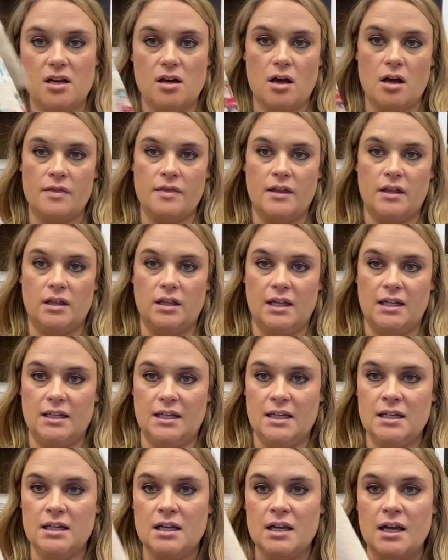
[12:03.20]
on the
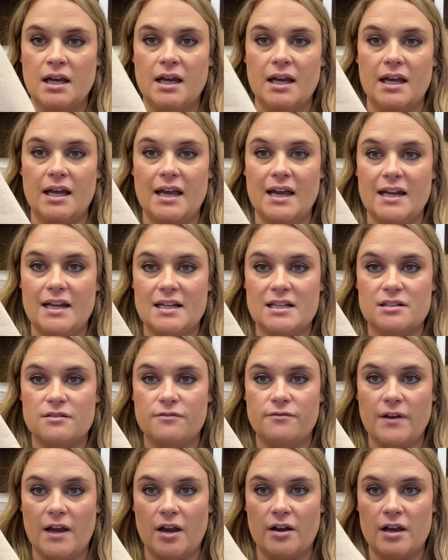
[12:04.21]
linen, it is
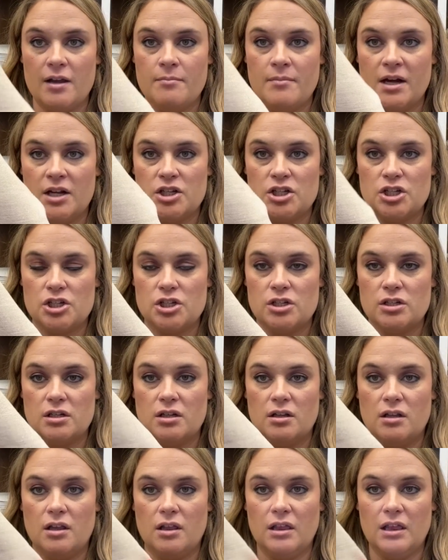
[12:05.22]
very much
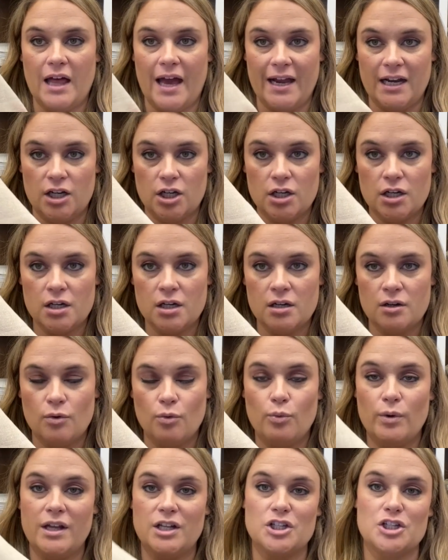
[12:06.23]
lighter,
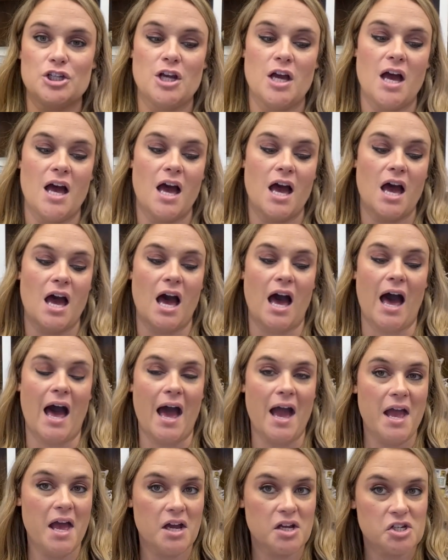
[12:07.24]
which
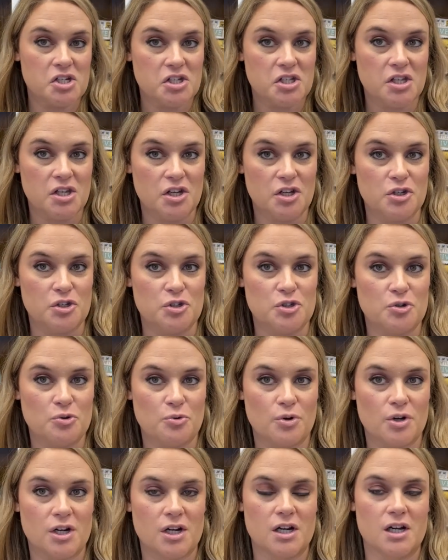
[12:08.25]
I actually
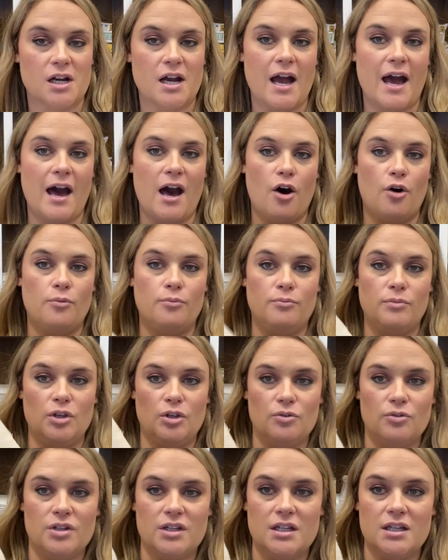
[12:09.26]
adore how
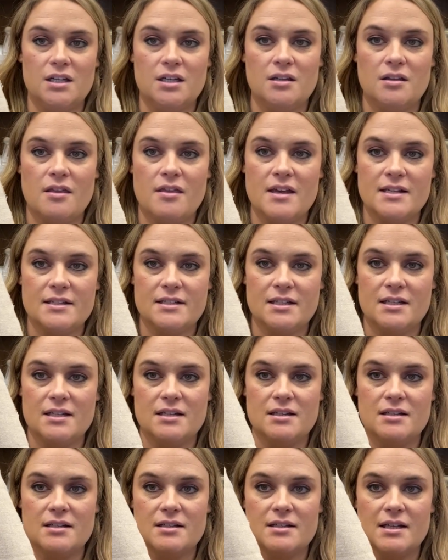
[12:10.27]
muted this
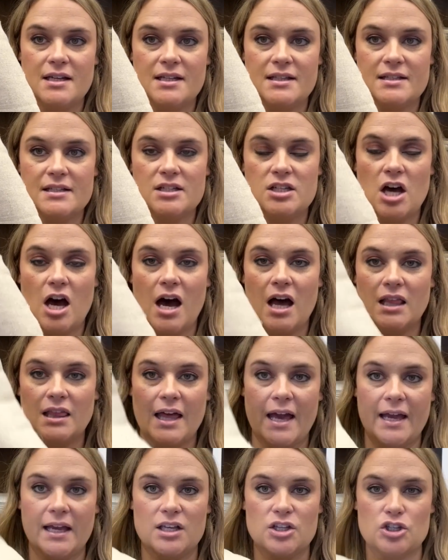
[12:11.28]
is. It's not
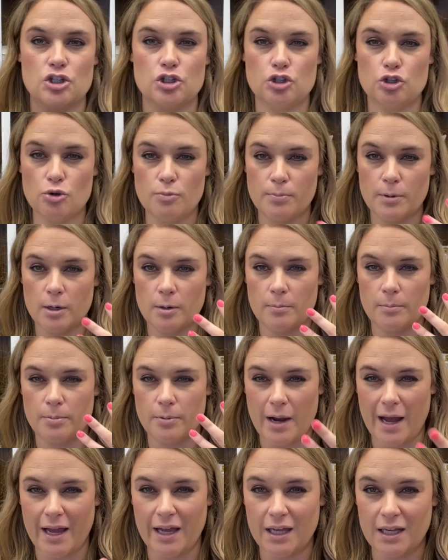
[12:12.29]
like super
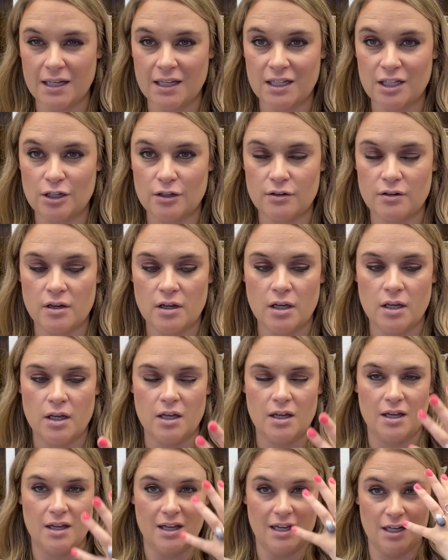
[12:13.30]
bright and
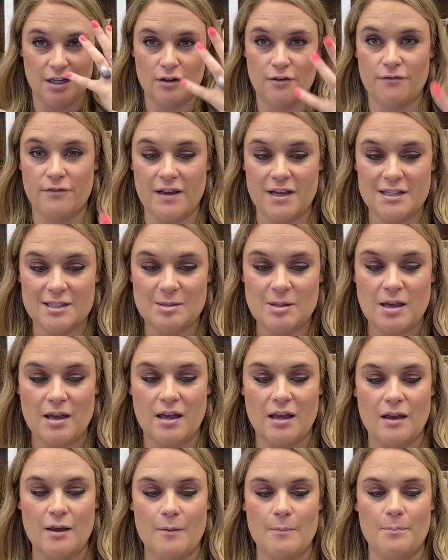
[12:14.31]
in your face,
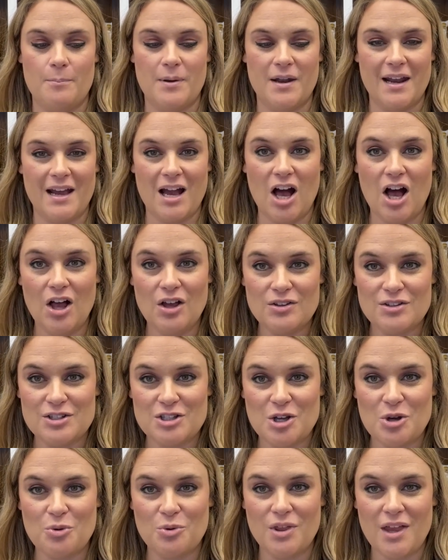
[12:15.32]
but I
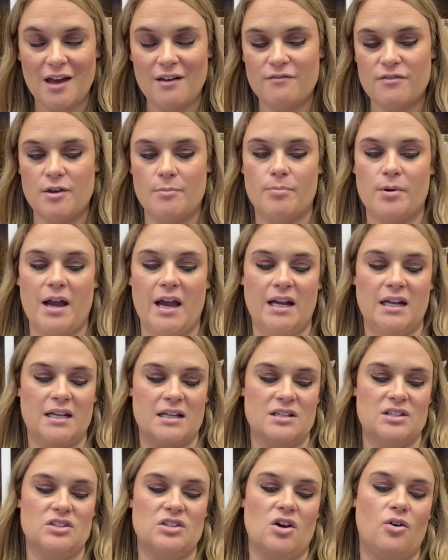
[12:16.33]
also love the
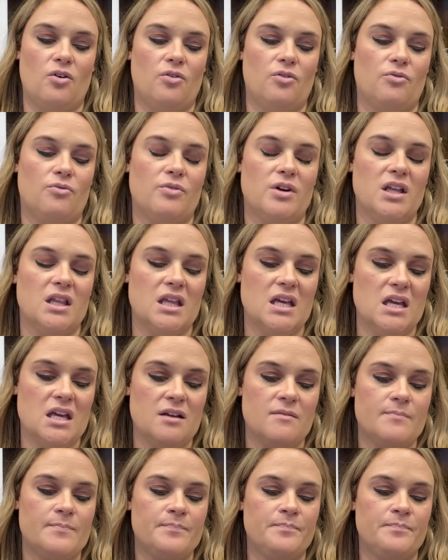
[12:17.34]
brightness. So really,